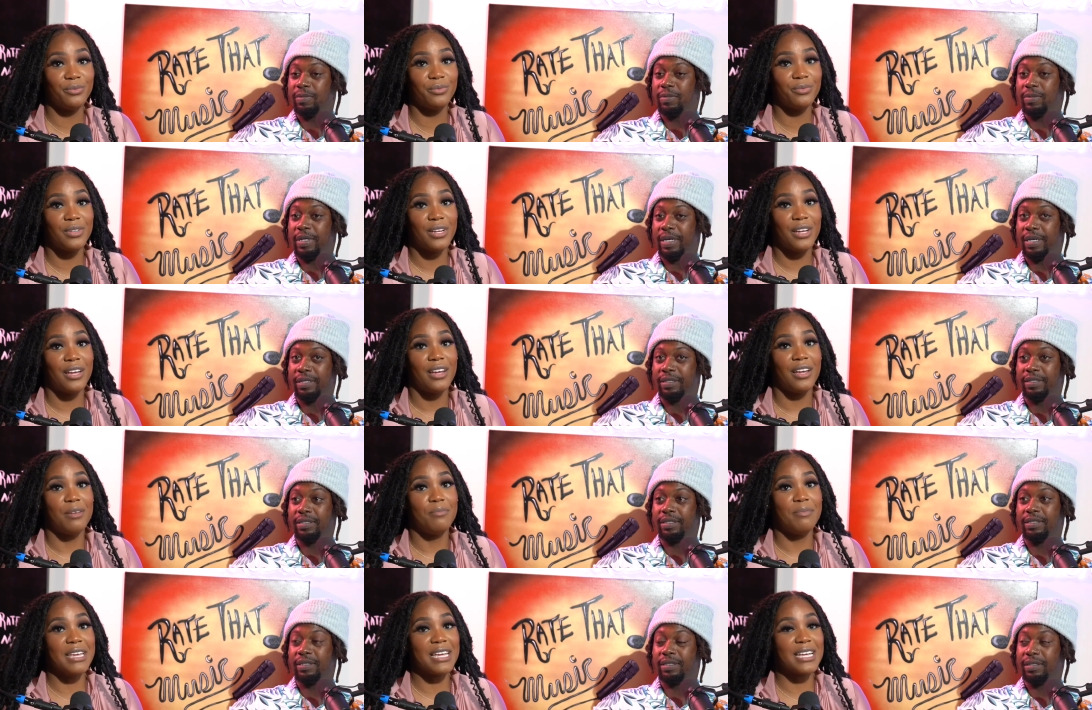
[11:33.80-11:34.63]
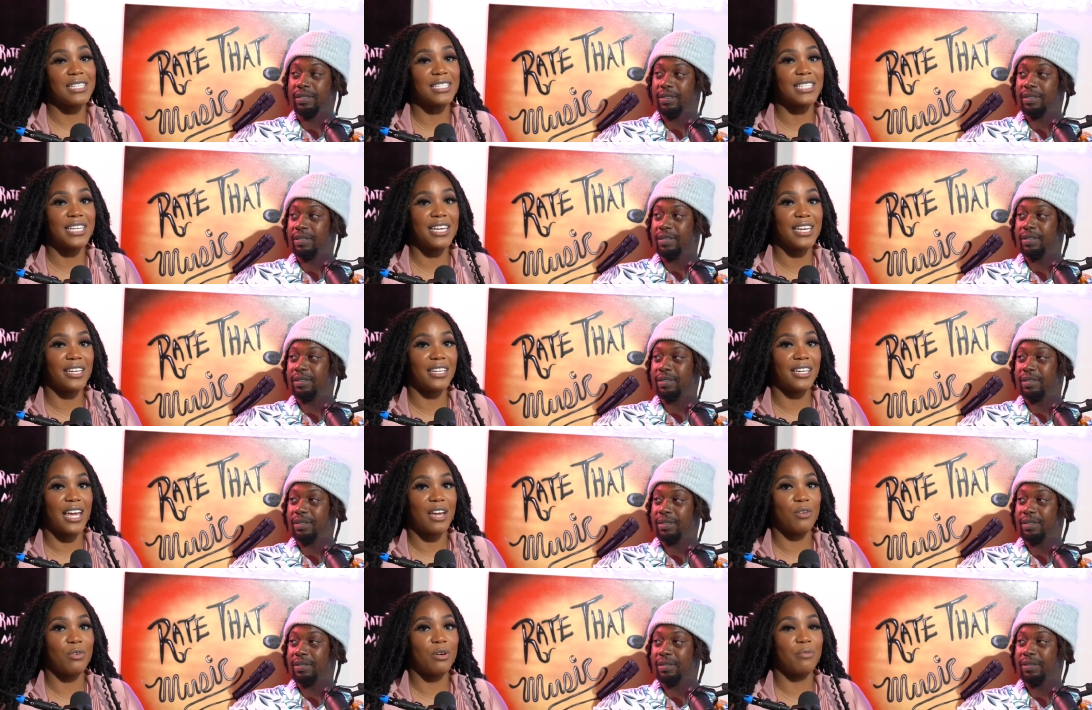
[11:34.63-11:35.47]
Speaker 1: Yes. Be content in
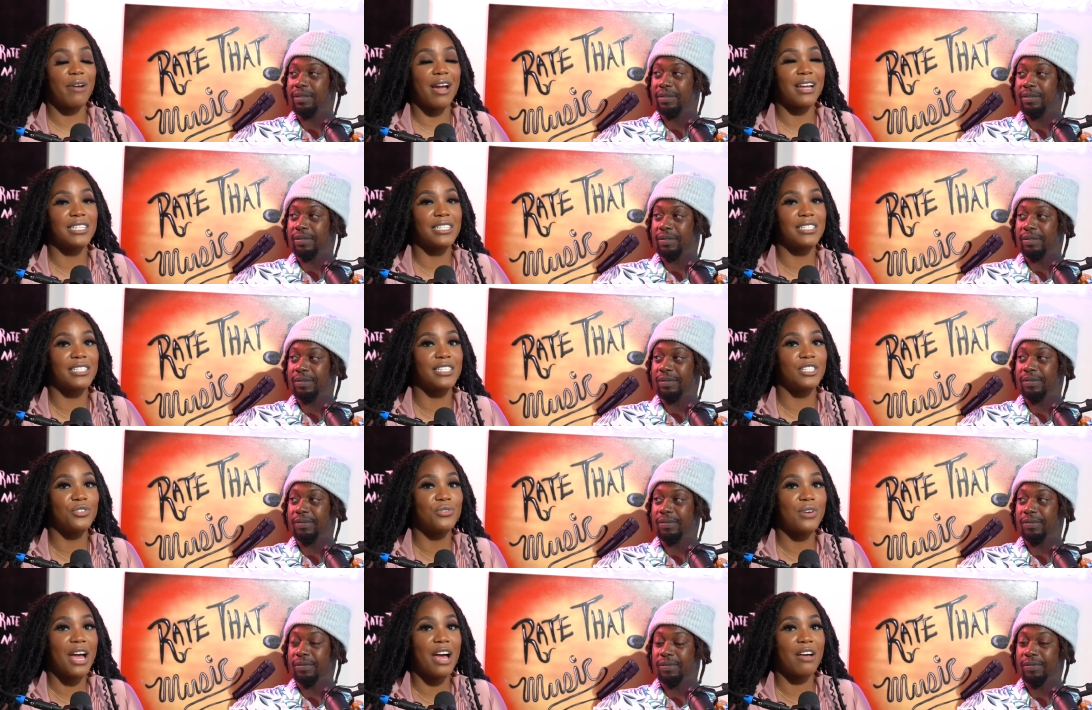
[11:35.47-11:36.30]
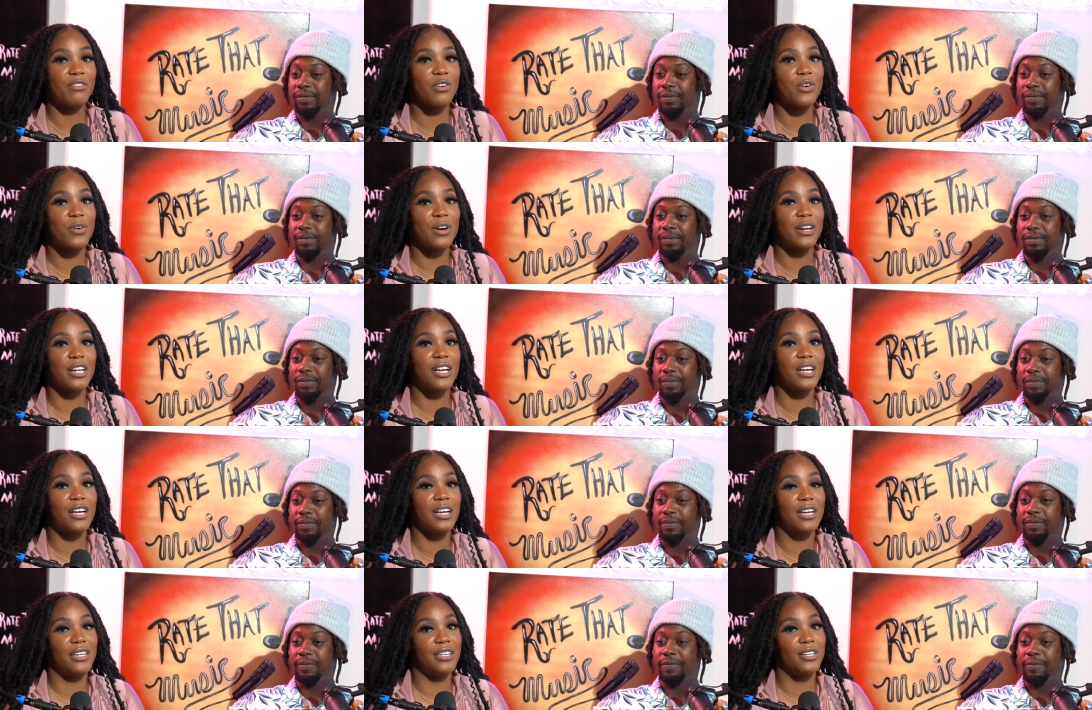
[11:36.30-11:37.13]
like what projects that you have going
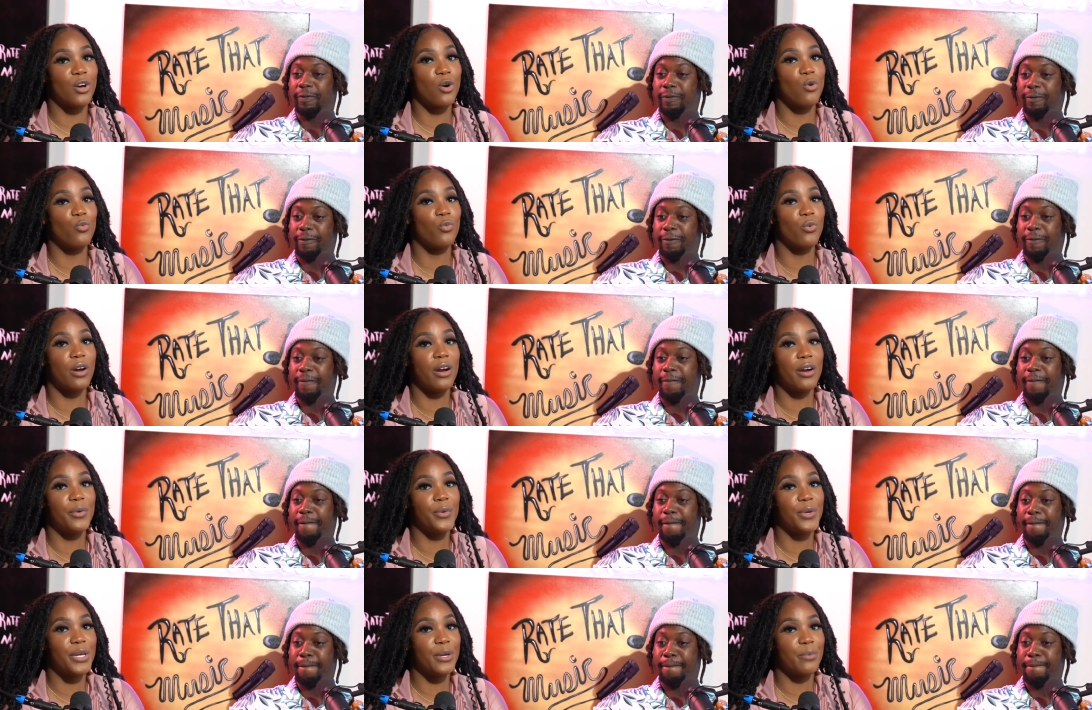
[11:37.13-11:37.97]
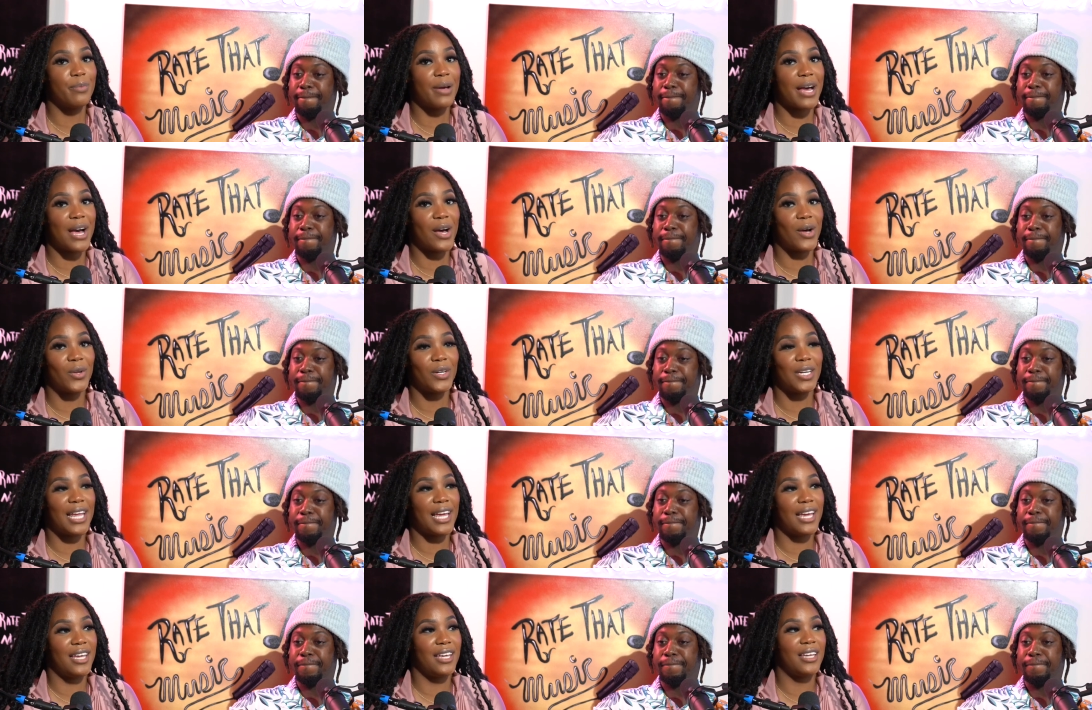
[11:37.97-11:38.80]
on, and don't worry about
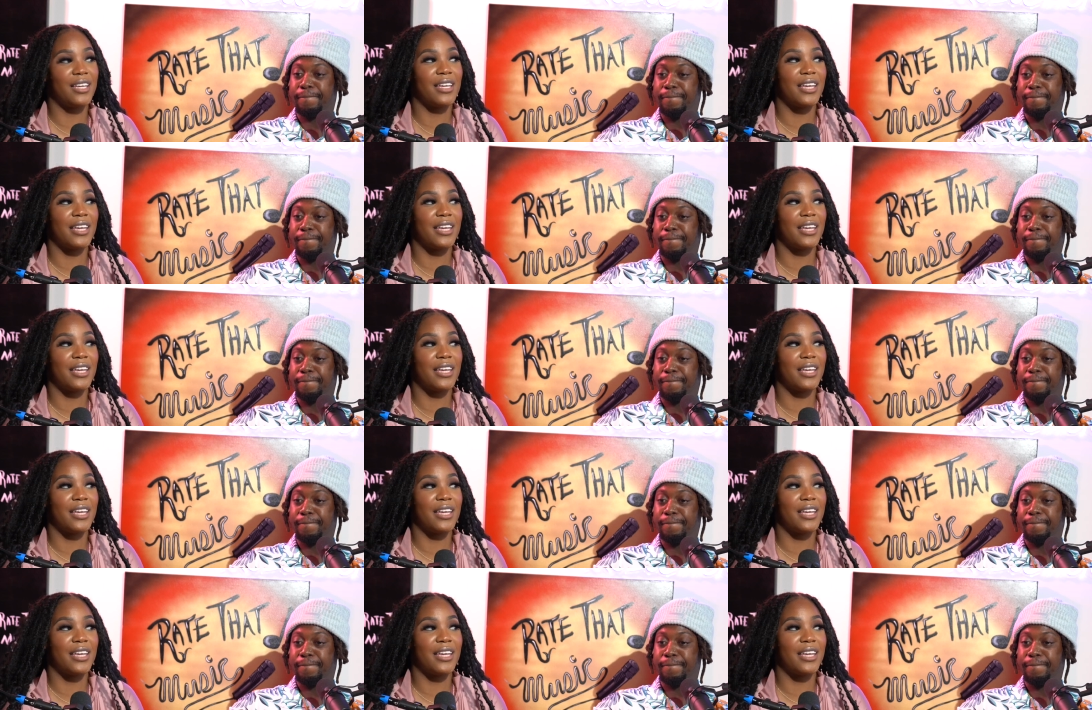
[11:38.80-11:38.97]
like